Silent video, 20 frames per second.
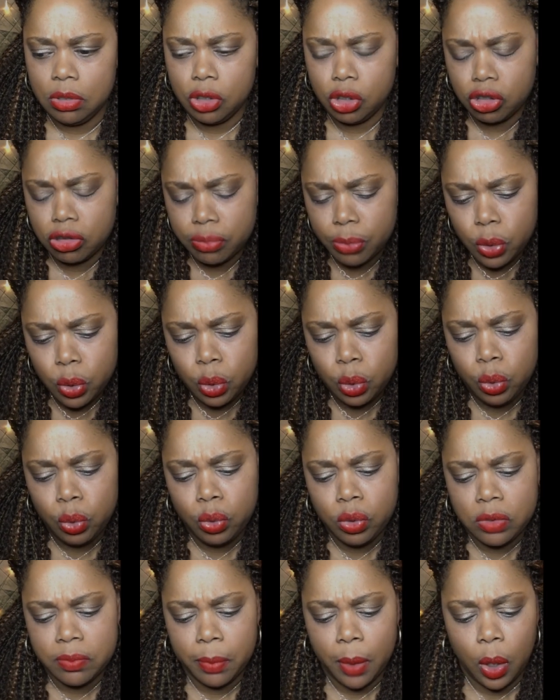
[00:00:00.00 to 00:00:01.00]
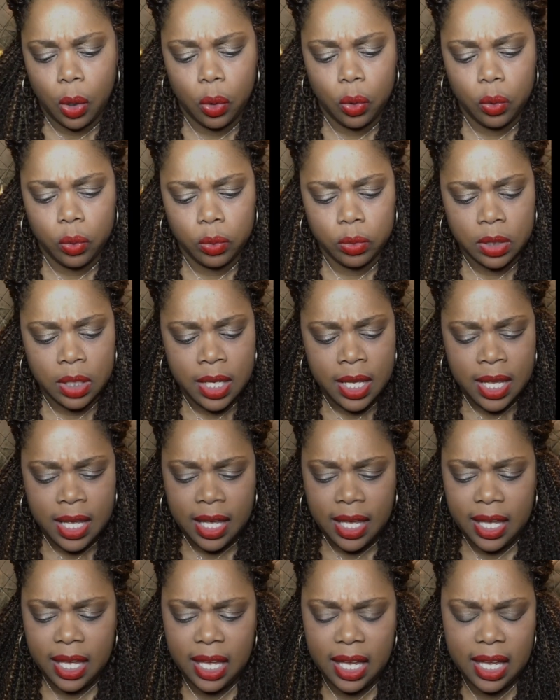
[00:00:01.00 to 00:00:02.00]
schmooze mode.
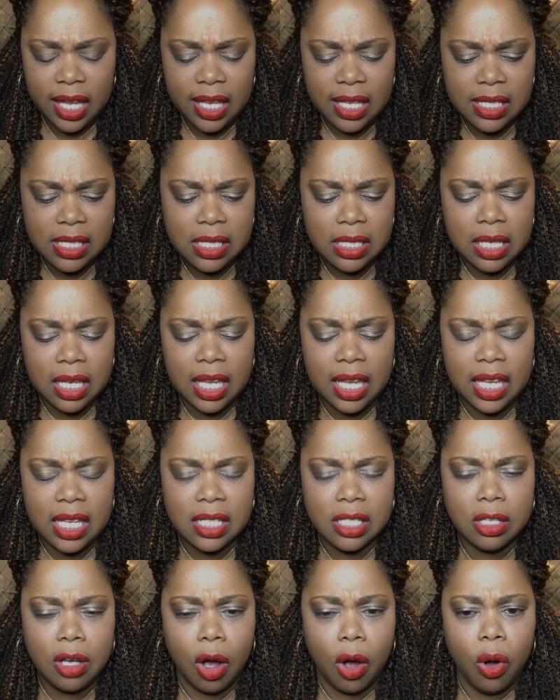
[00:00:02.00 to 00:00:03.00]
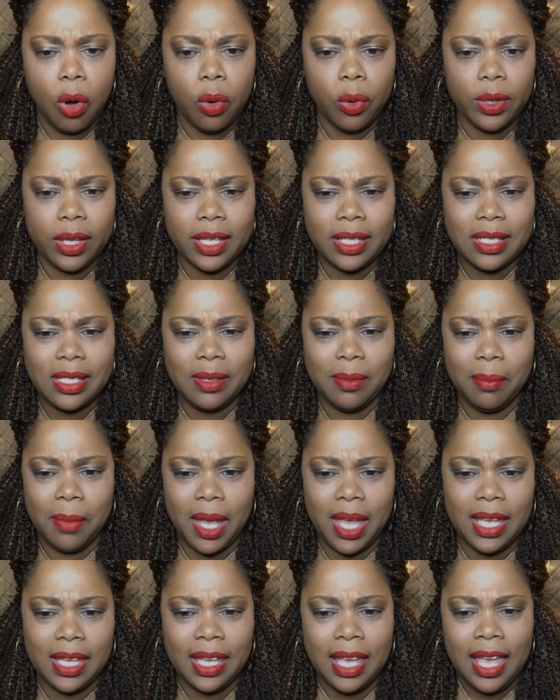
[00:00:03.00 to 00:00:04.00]
His, his goal is to
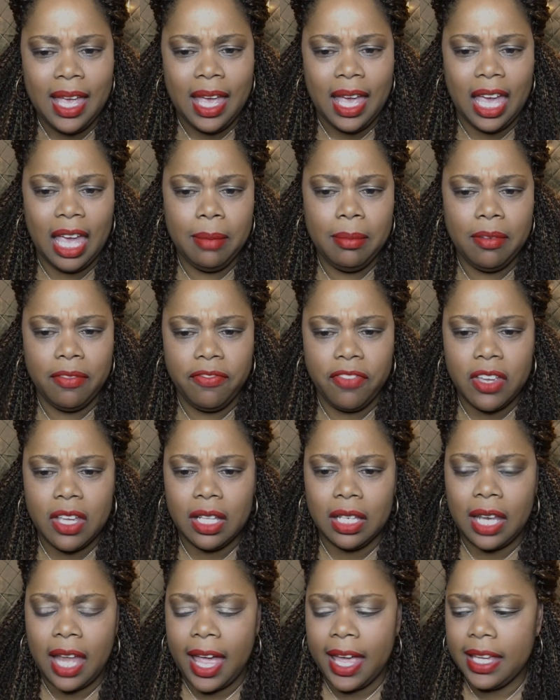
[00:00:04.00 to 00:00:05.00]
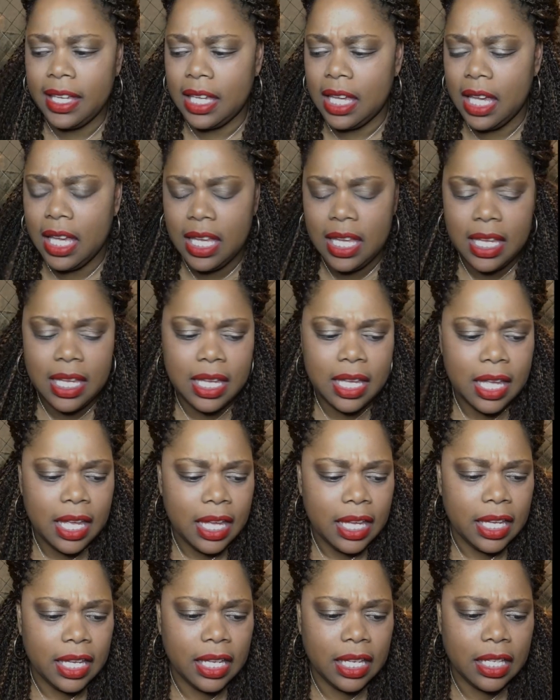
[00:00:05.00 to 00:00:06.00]
make Amy feel like he
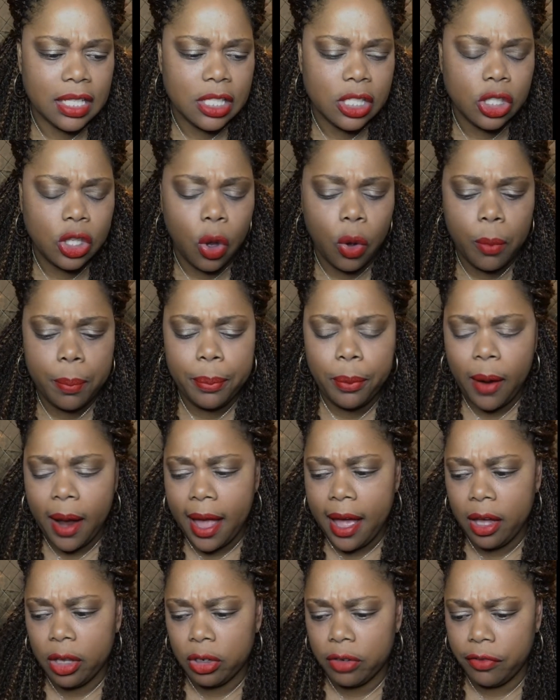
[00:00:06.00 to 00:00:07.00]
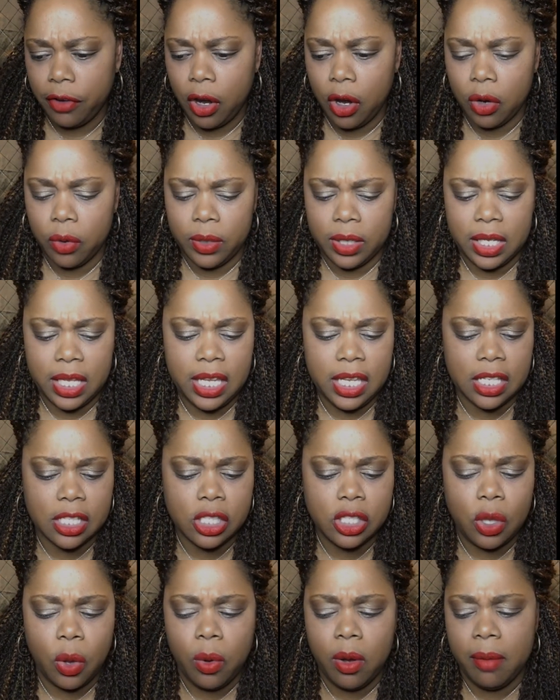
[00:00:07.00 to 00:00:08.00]
is so proud of her, and he
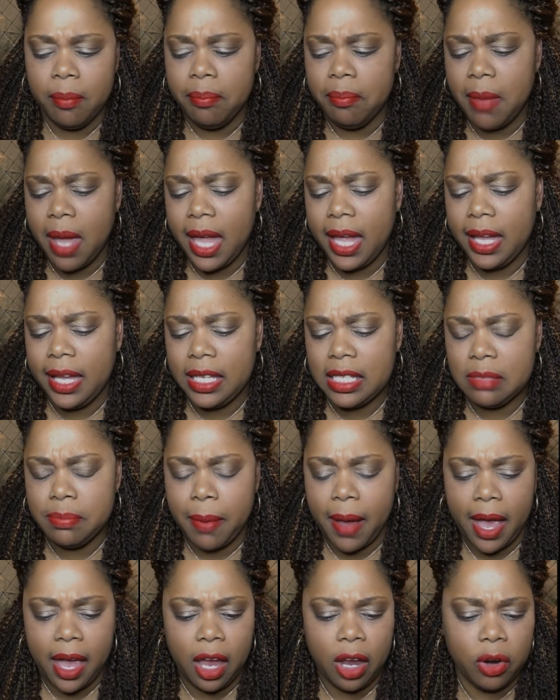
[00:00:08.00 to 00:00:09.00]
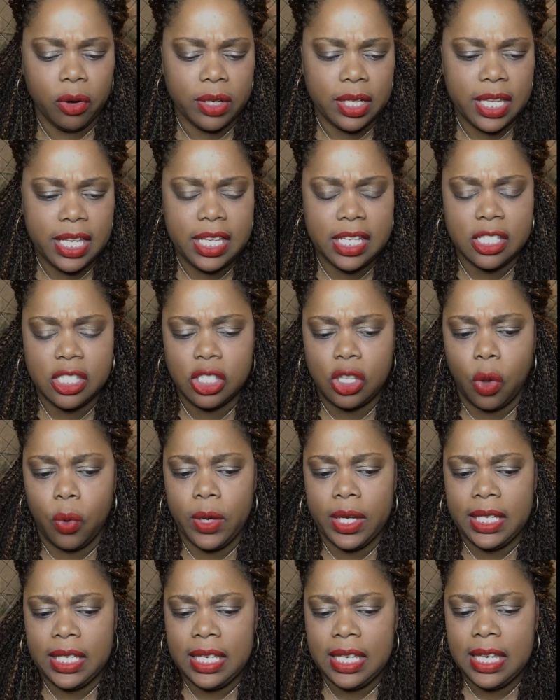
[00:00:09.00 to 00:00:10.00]
is so amazed by her, and he is
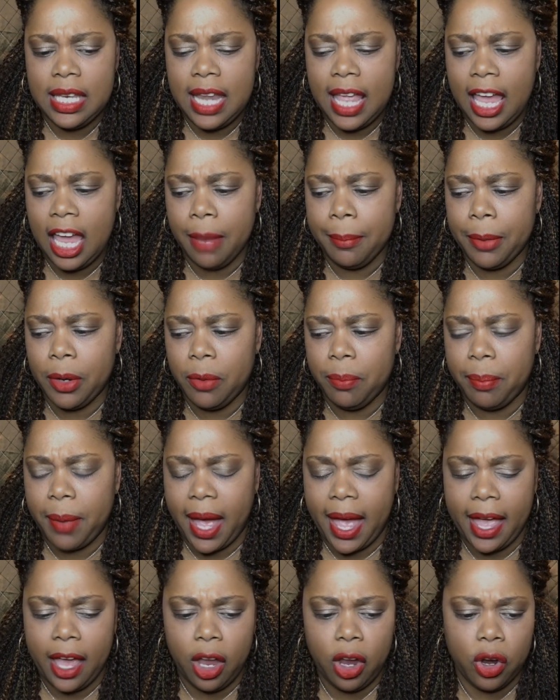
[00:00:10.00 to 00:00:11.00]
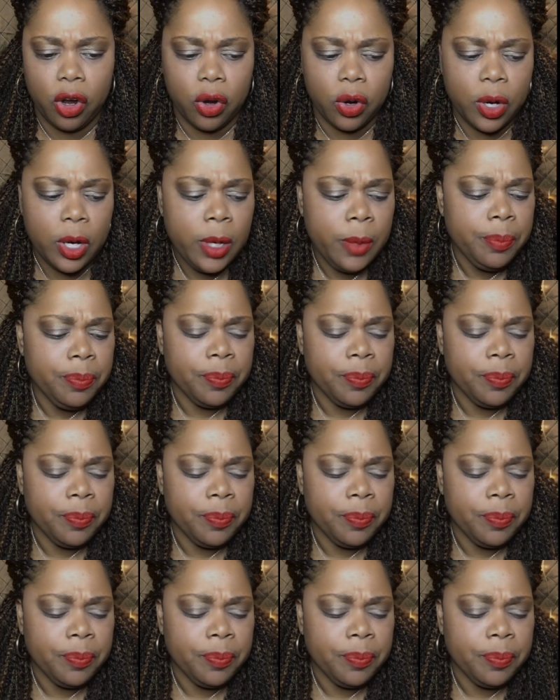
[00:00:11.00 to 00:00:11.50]
so enamored by her.